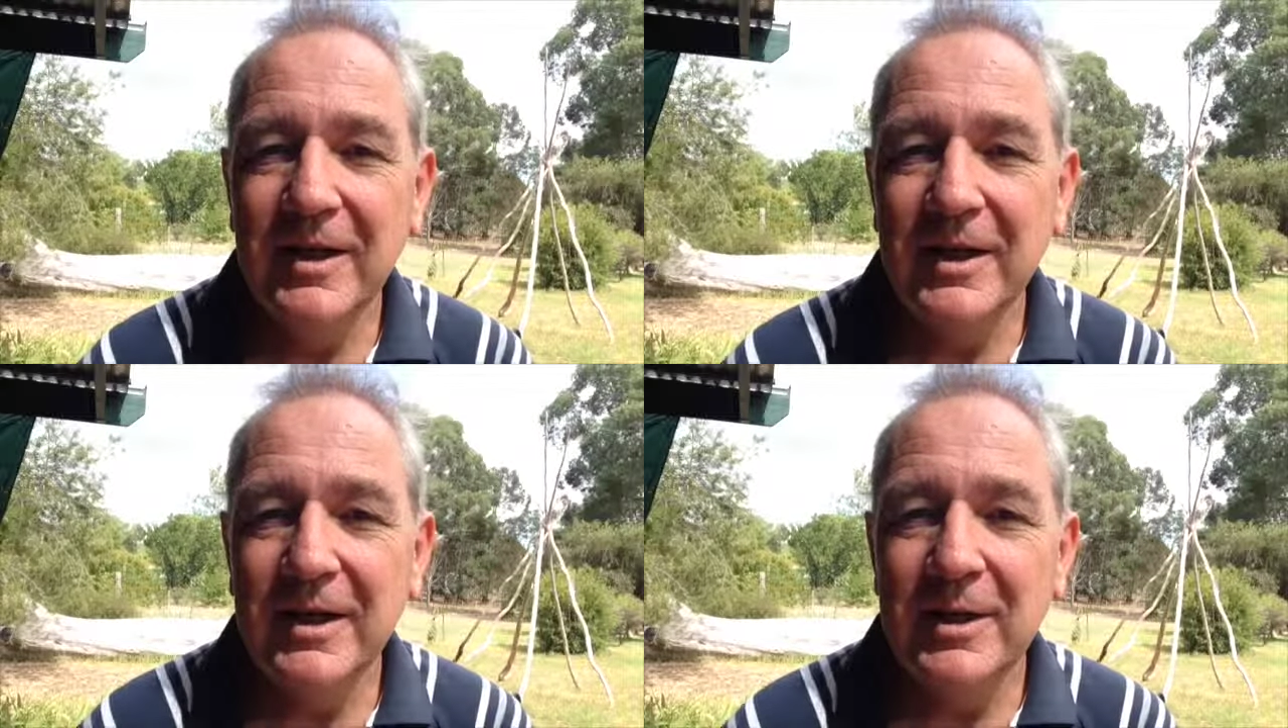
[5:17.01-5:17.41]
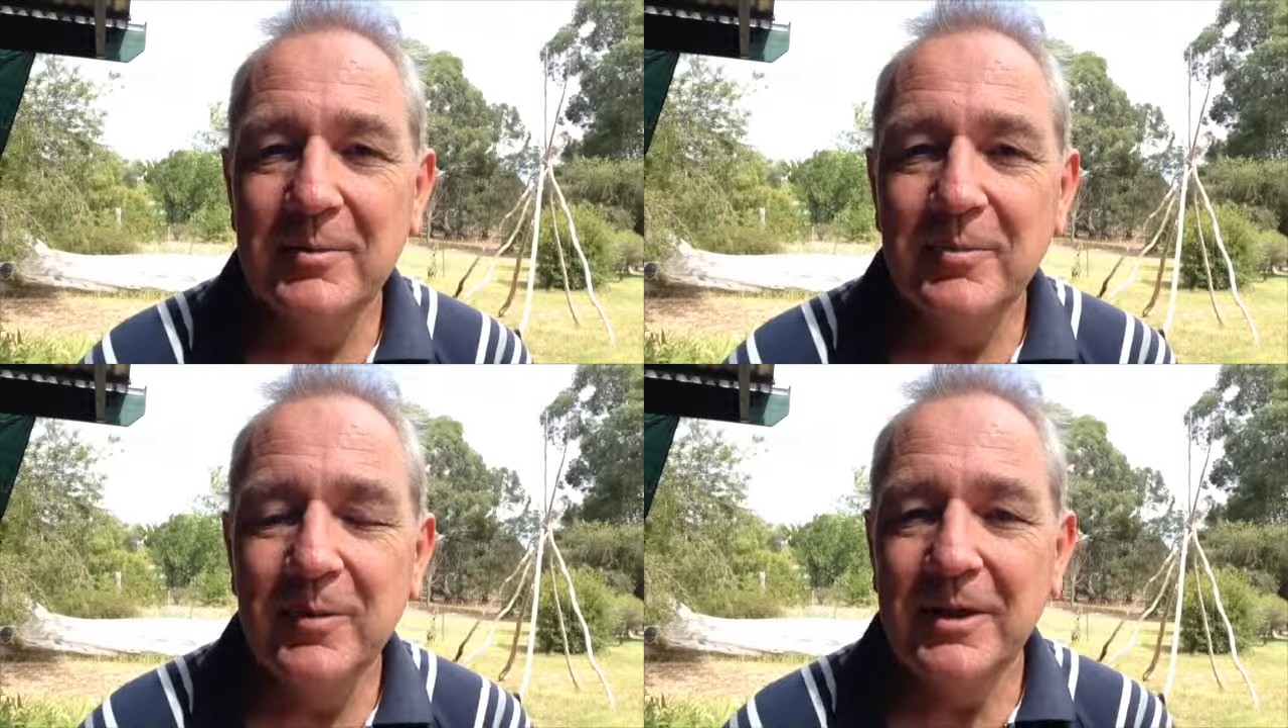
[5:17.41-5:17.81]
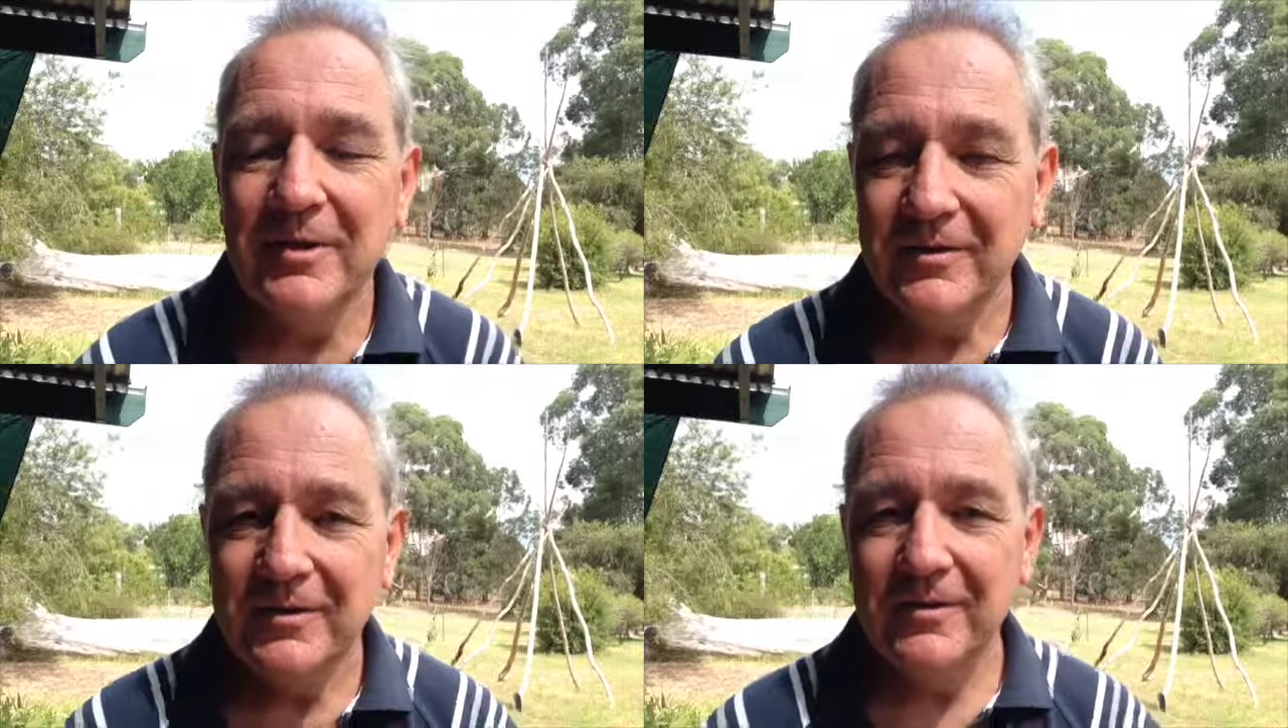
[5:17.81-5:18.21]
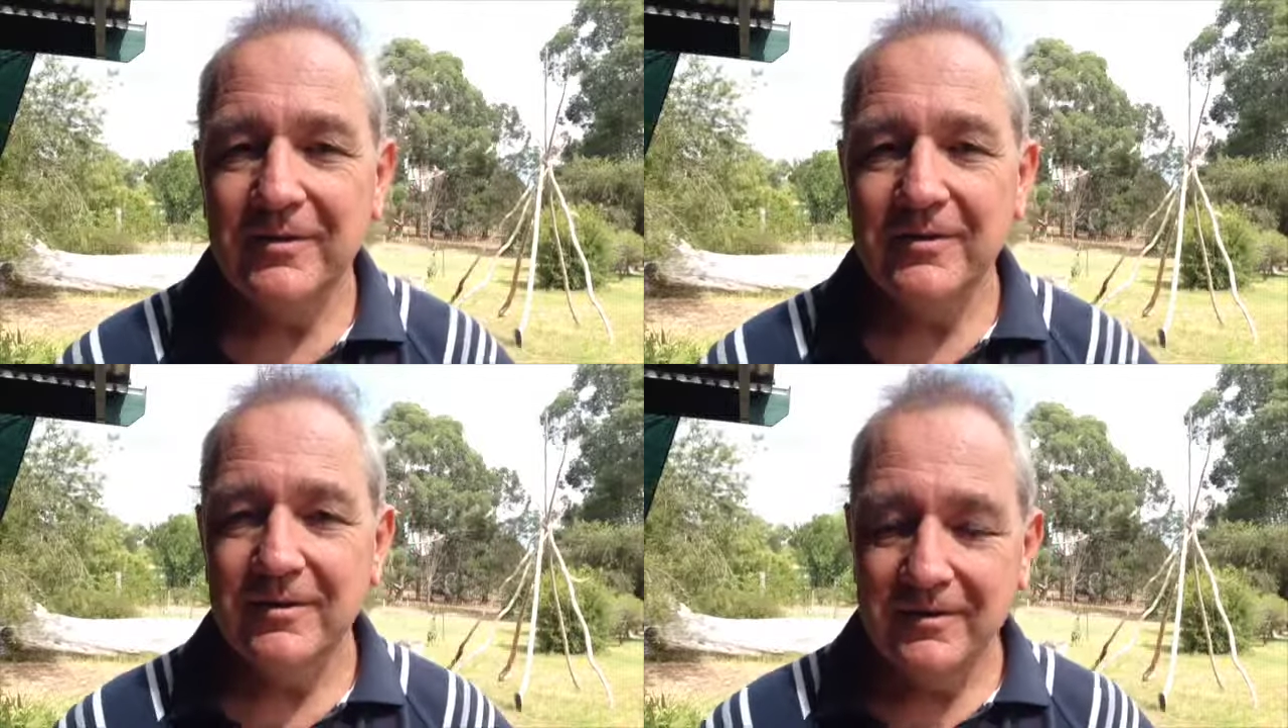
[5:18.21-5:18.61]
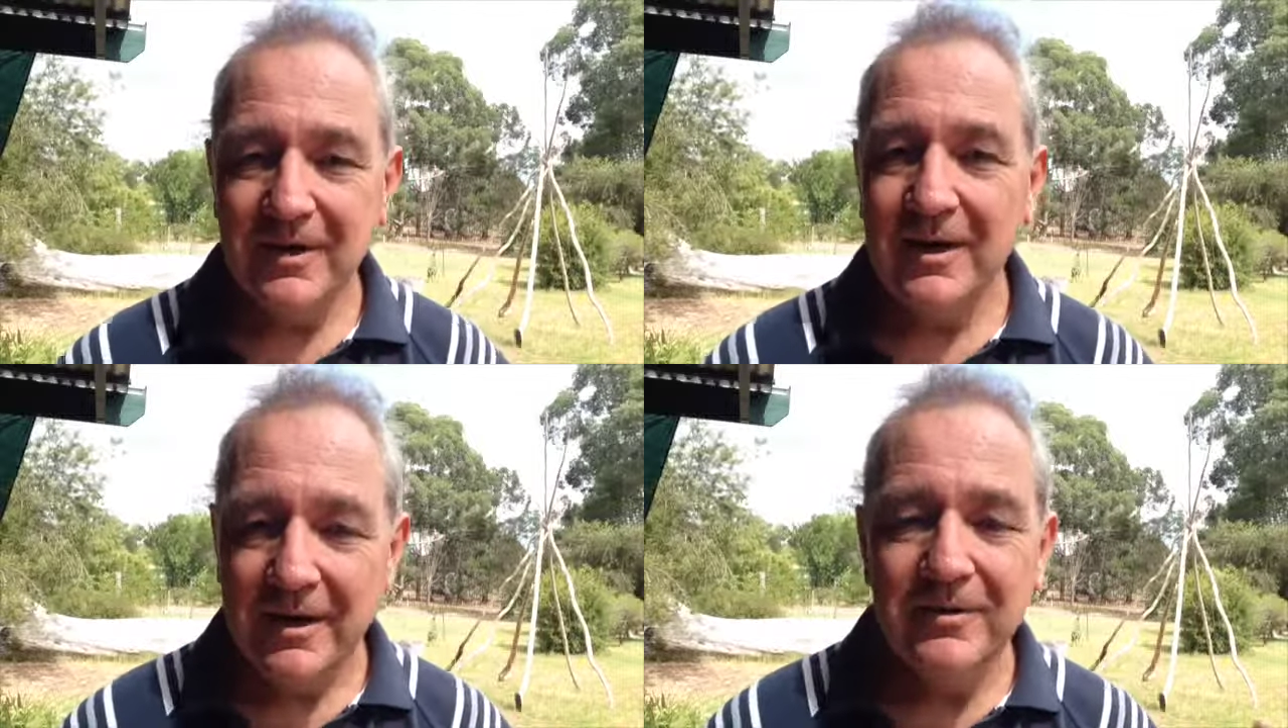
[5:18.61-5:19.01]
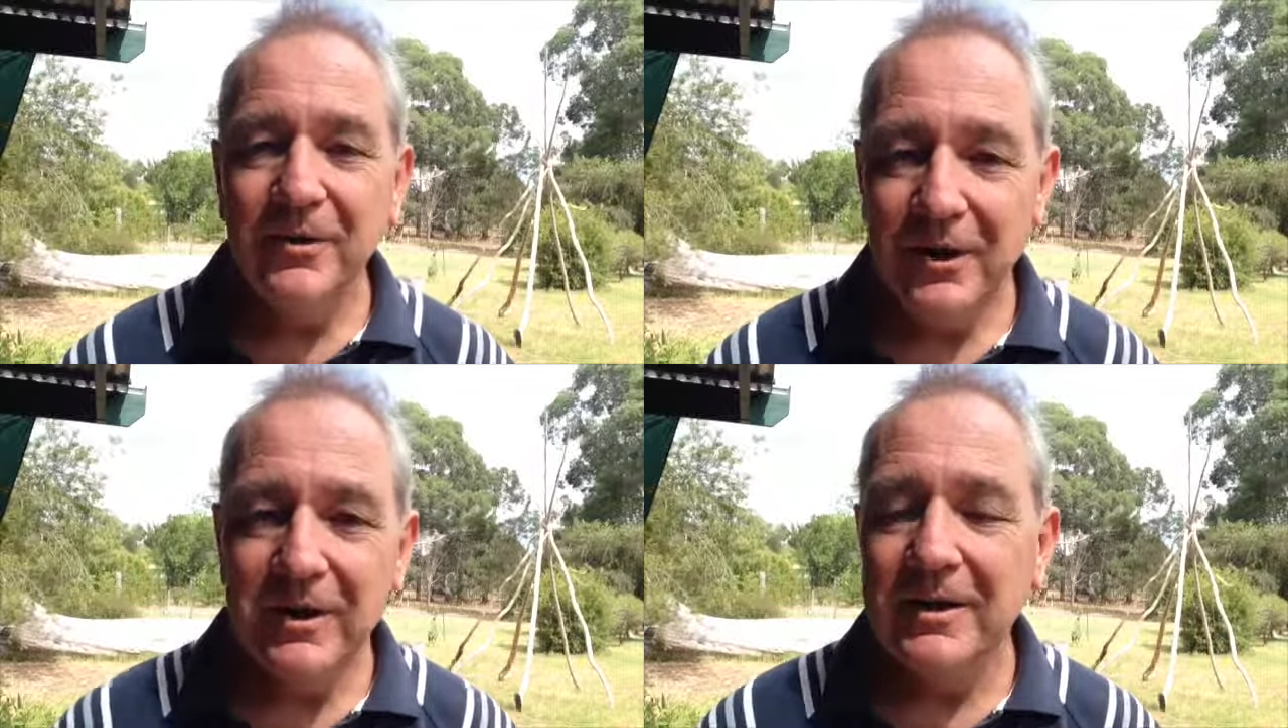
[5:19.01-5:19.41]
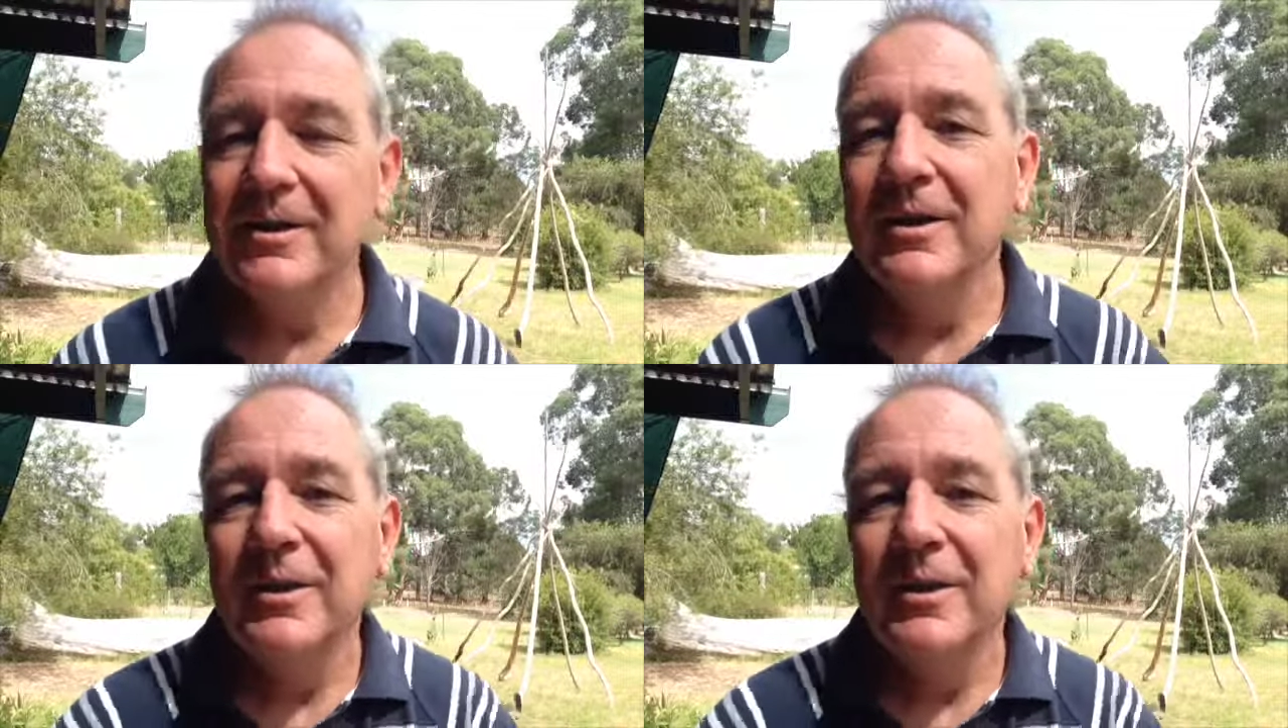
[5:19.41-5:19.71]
a trigger